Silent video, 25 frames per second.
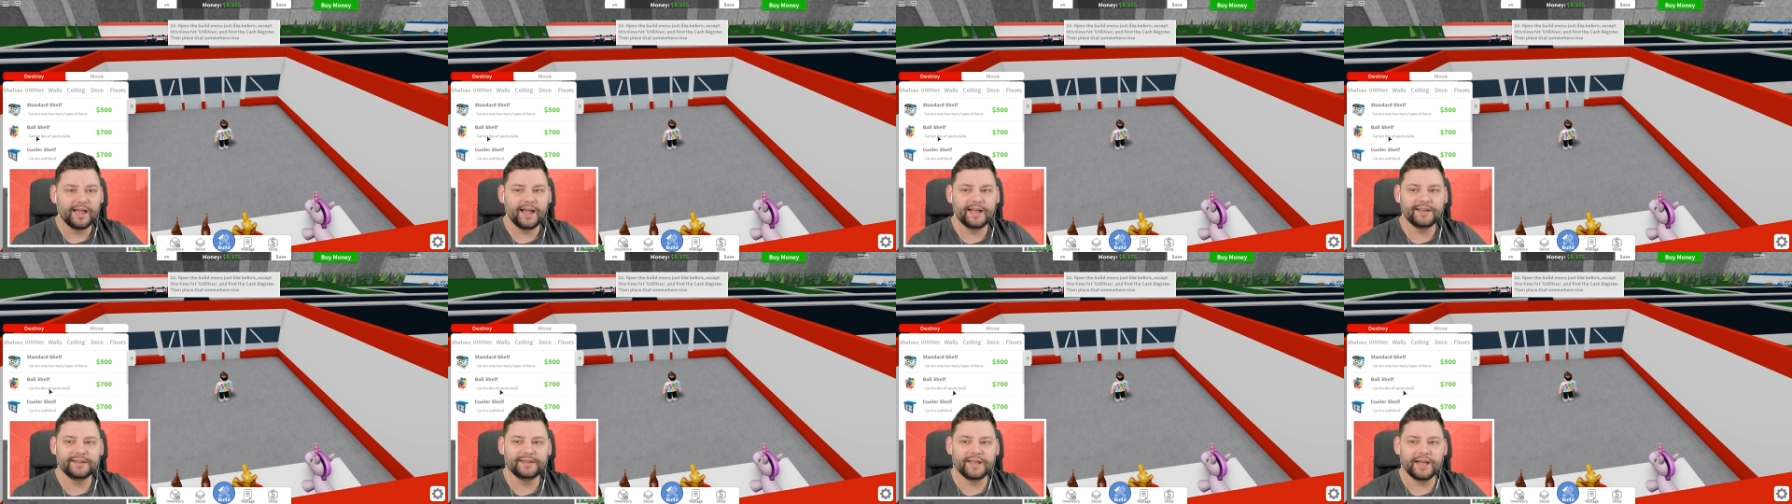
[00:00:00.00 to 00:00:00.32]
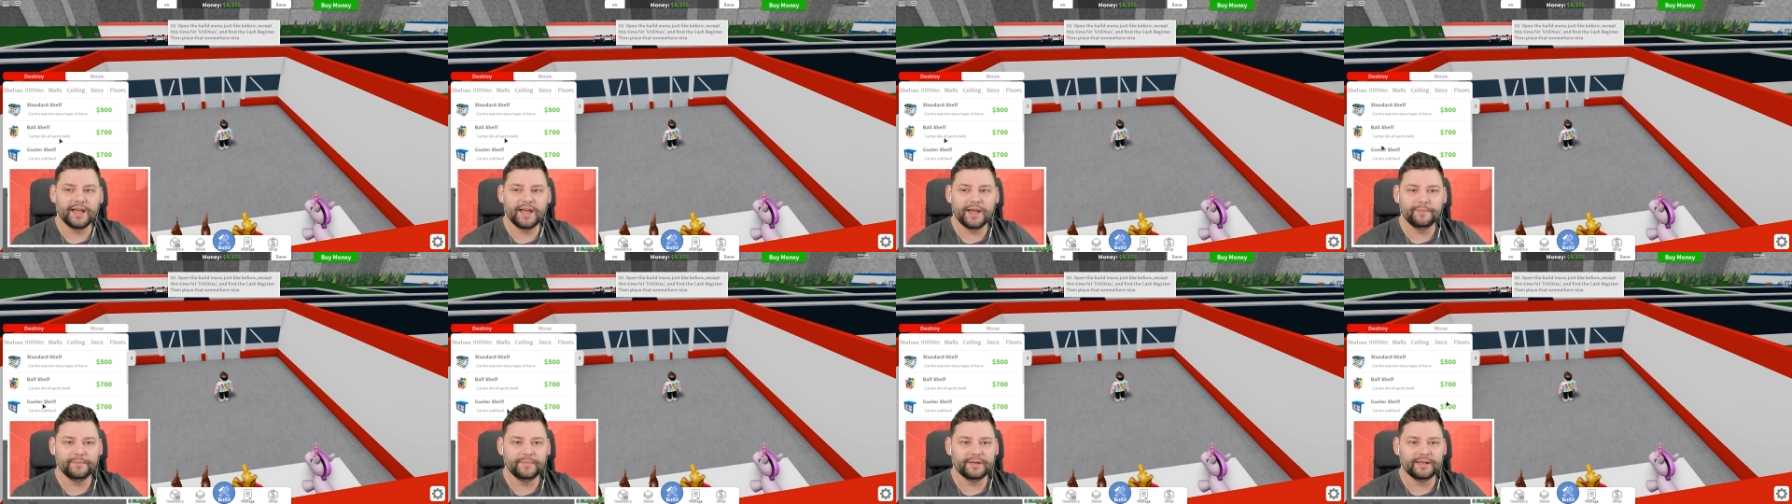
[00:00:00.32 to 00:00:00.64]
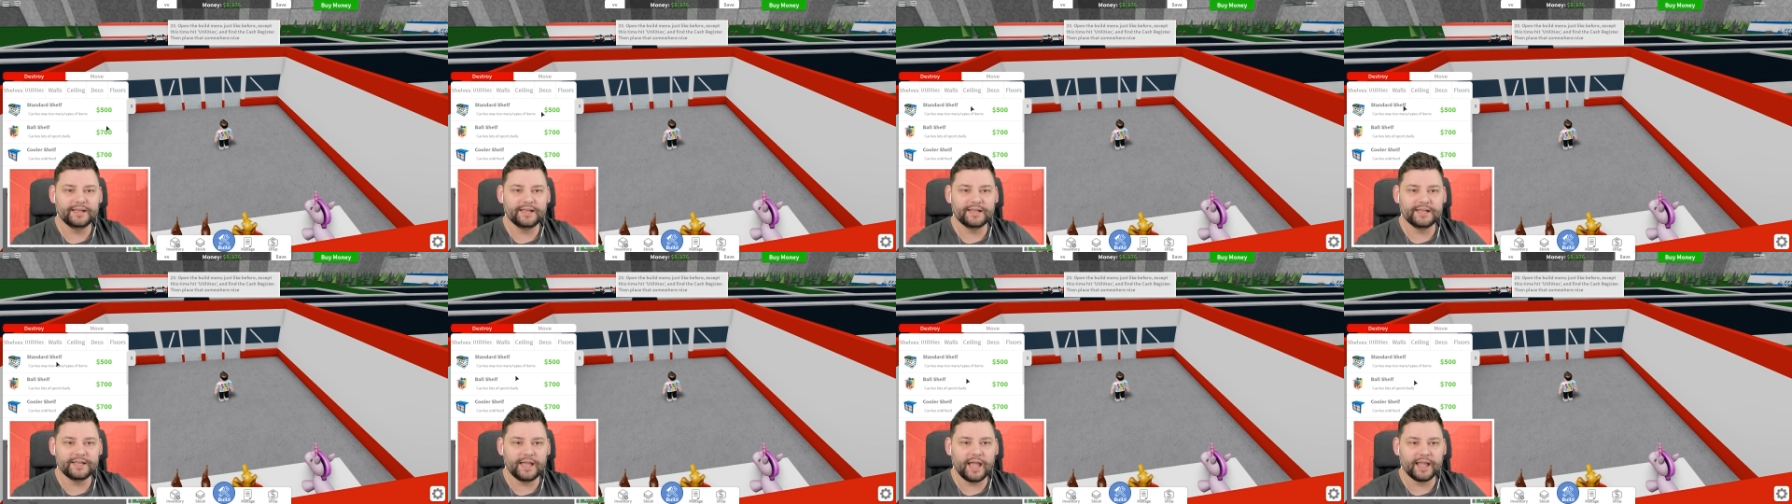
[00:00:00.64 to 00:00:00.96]
And um,
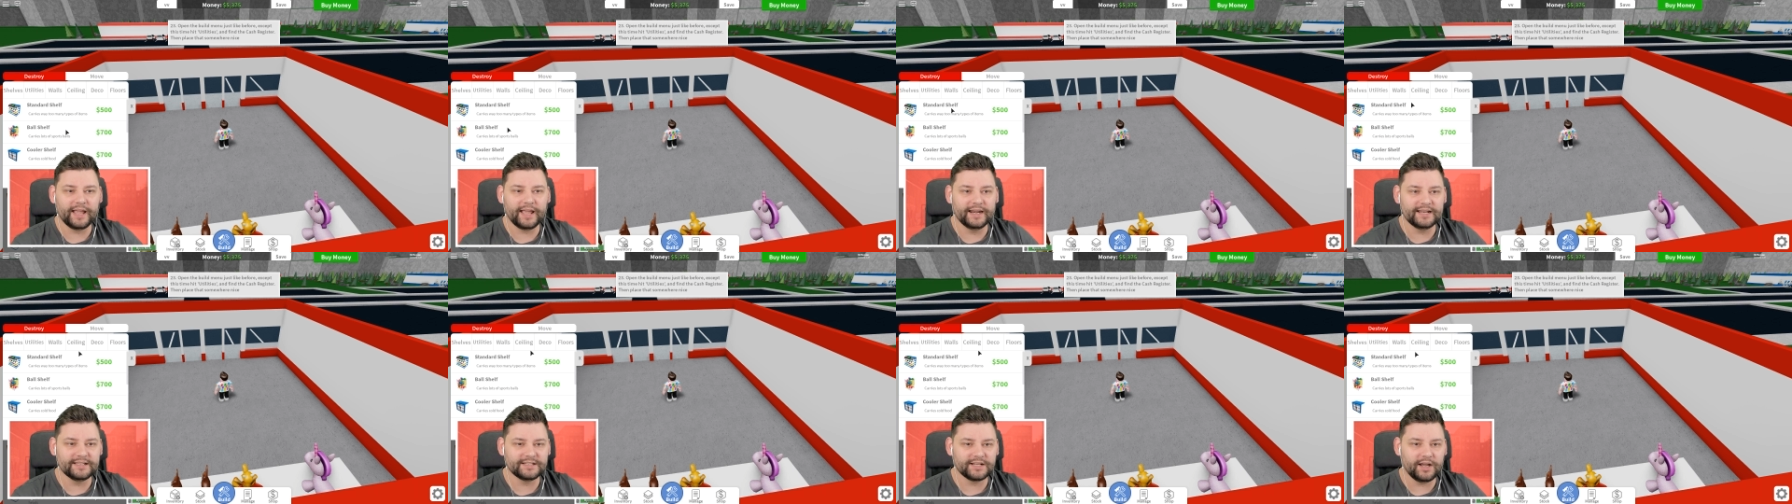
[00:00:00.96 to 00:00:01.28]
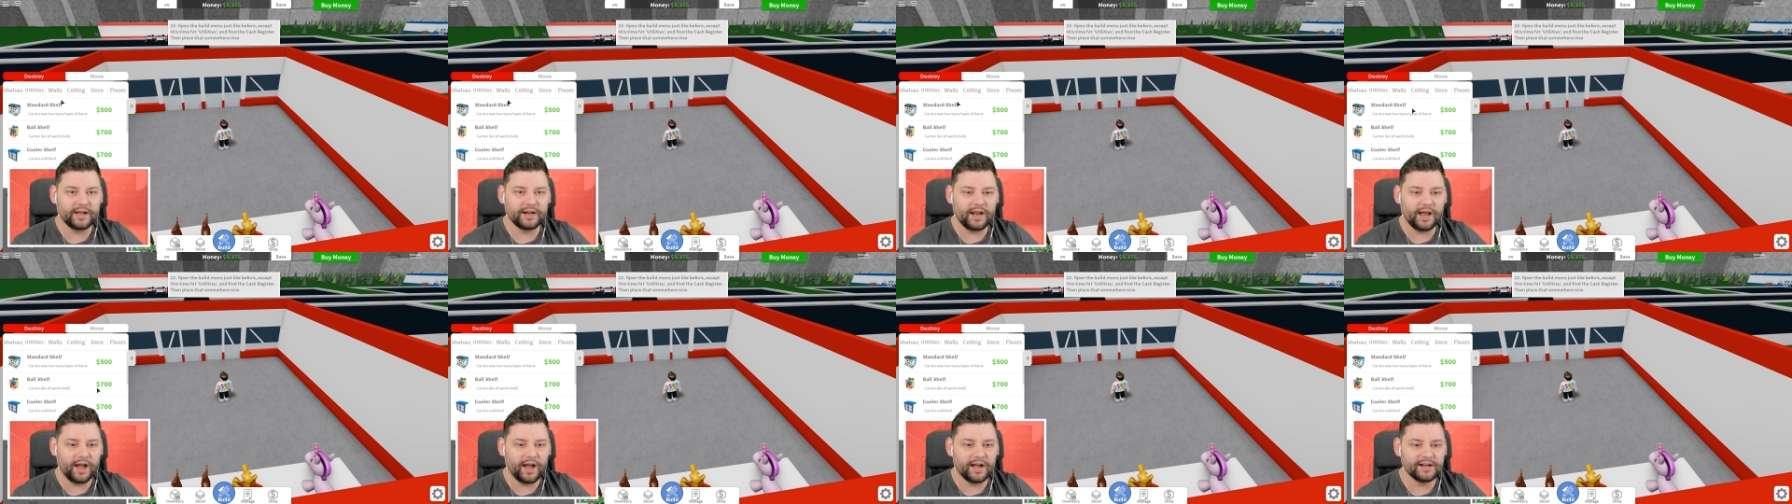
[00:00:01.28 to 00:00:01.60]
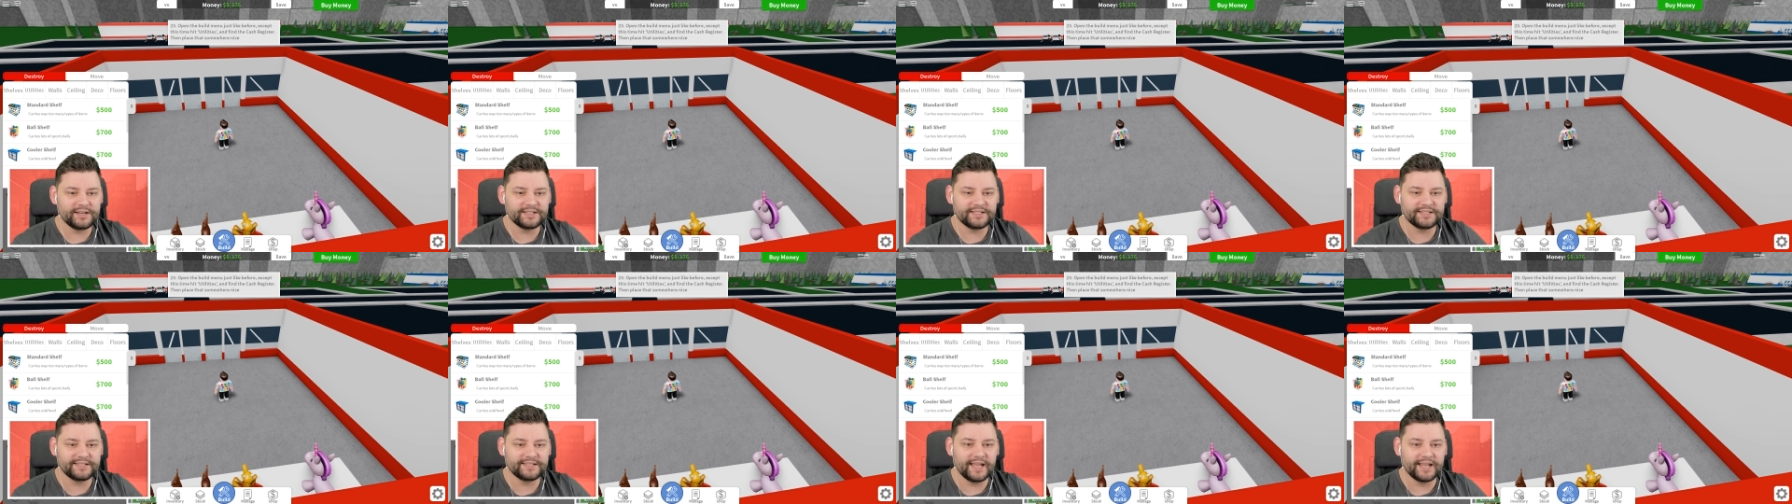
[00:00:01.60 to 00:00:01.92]
again, it's kind of
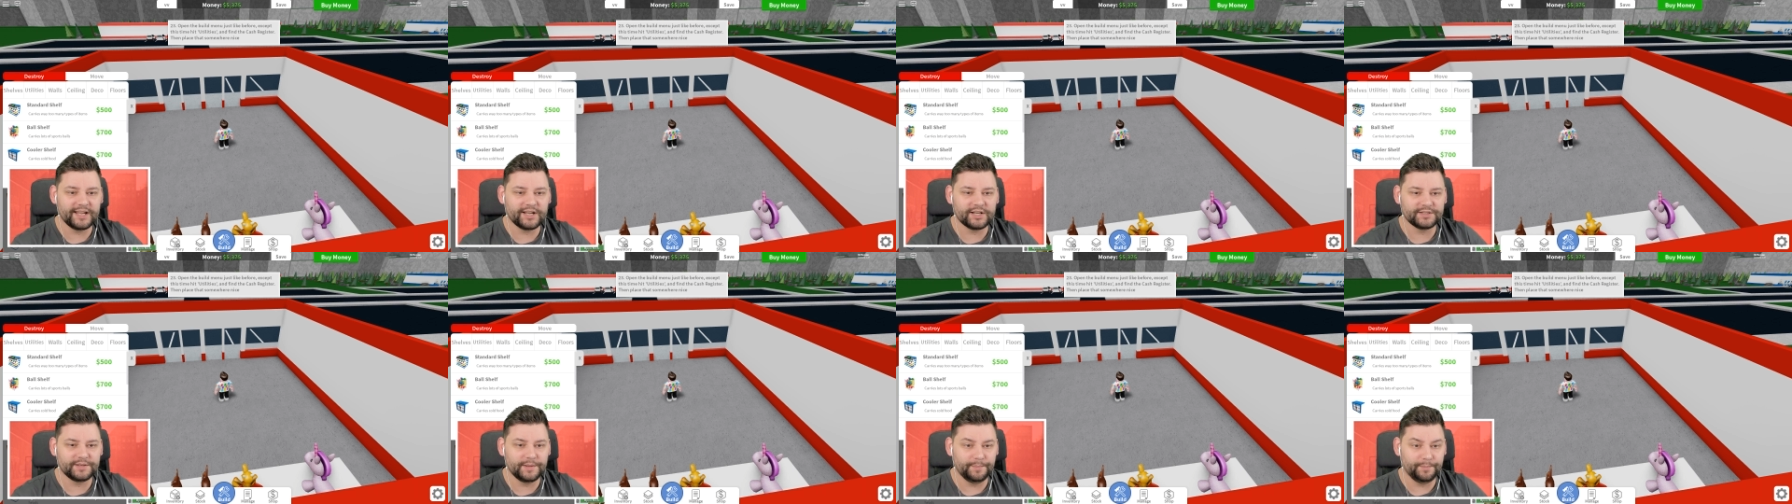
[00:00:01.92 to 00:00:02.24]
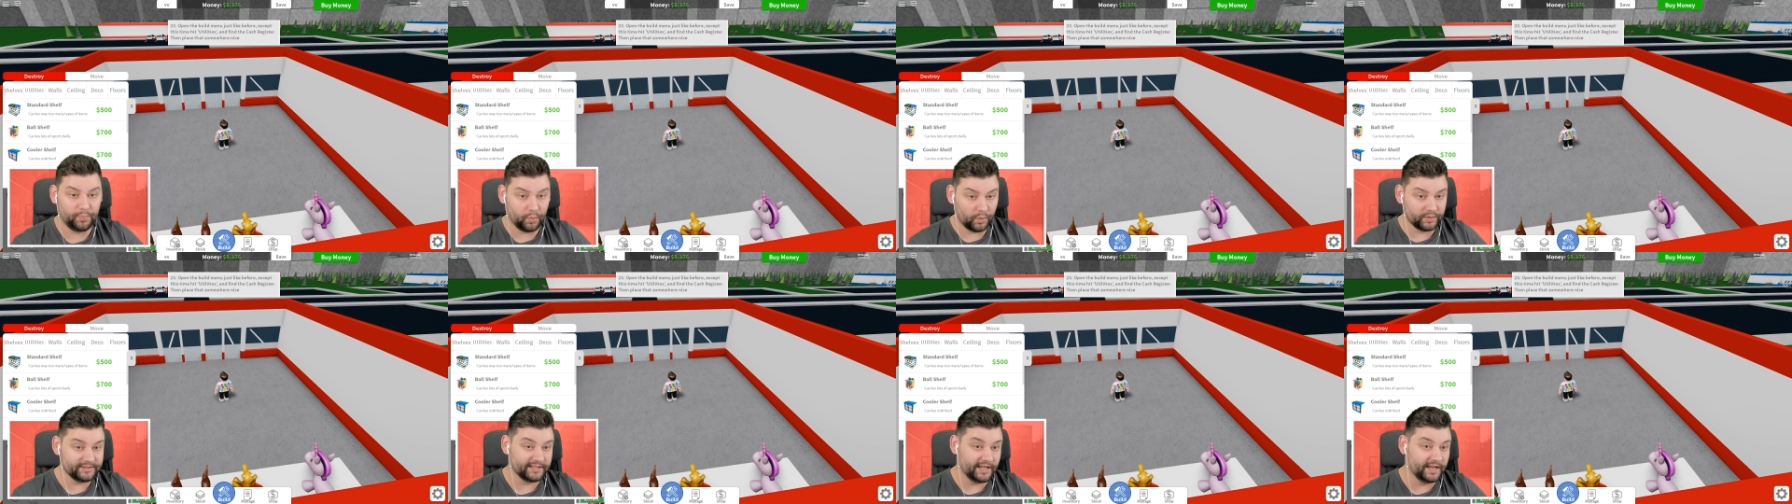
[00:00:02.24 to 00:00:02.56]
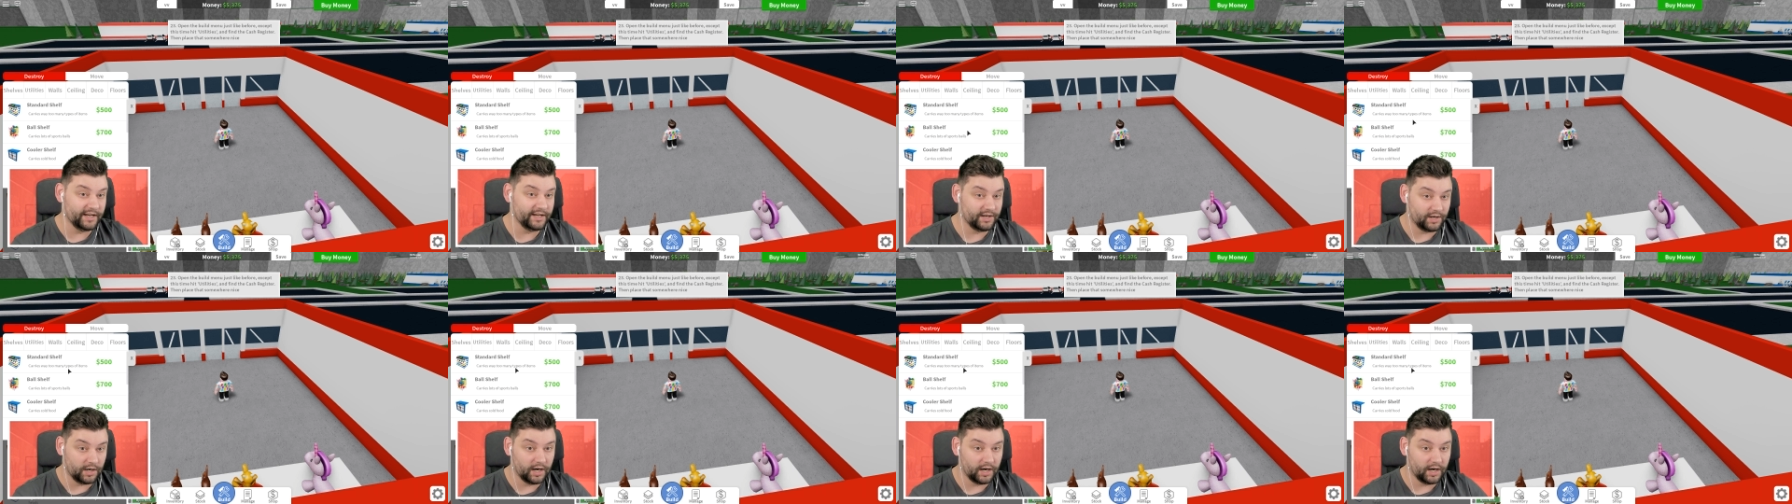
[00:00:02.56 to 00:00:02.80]
hard to say because the boy's